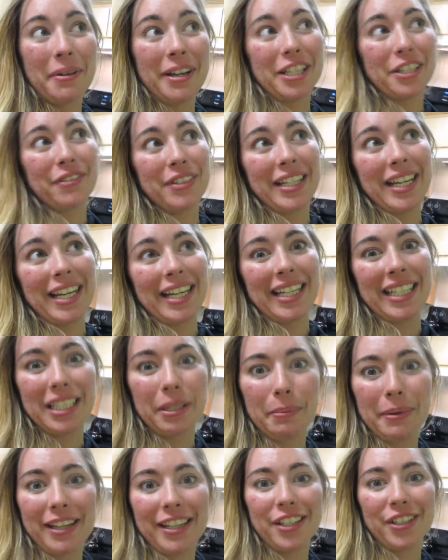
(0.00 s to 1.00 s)
much for getting
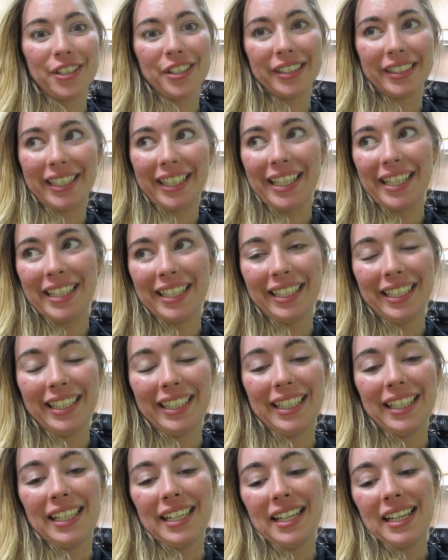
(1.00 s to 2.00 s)
to bed early.
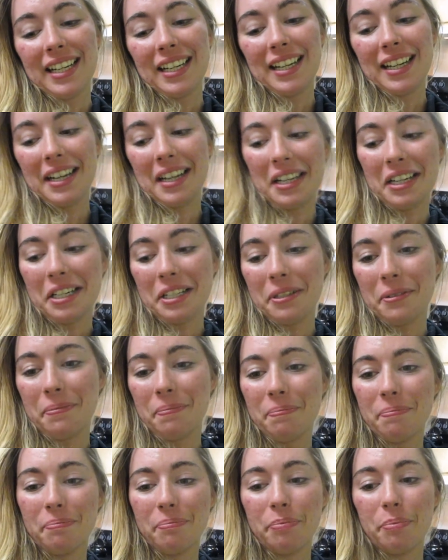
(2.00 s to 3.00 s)

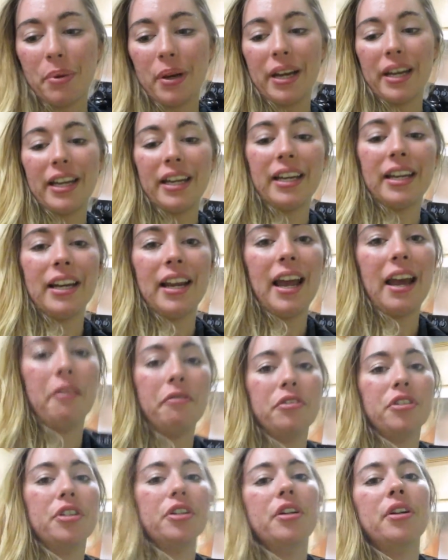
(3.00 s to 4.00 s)
But
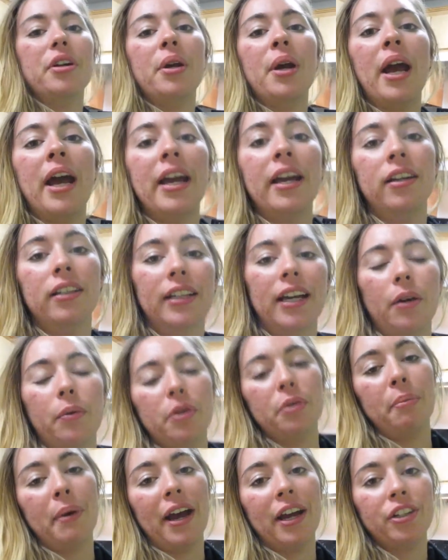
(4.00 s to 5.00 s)
after I hung out
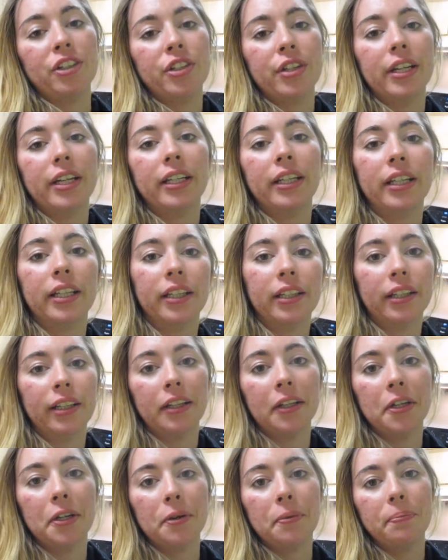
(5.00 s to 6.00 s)
with Patrick,
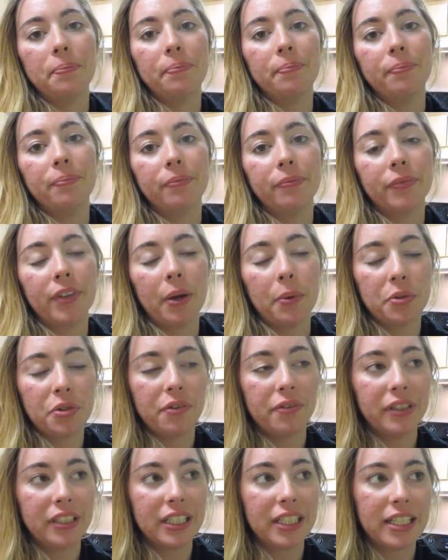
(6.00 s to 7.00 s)
I was
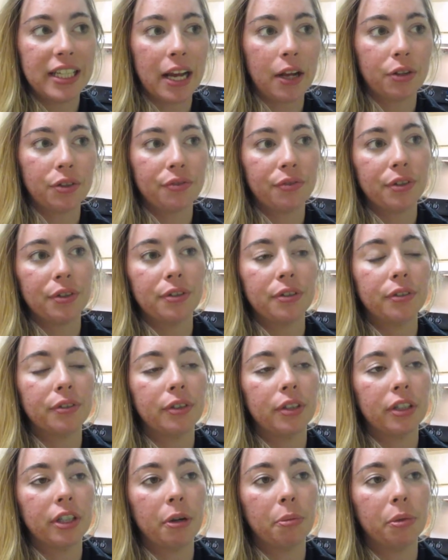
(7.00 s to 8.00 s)
over at his house for
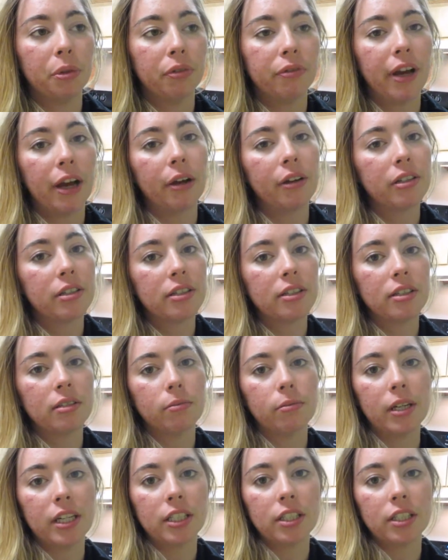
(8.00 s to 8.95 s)
a couple of hours.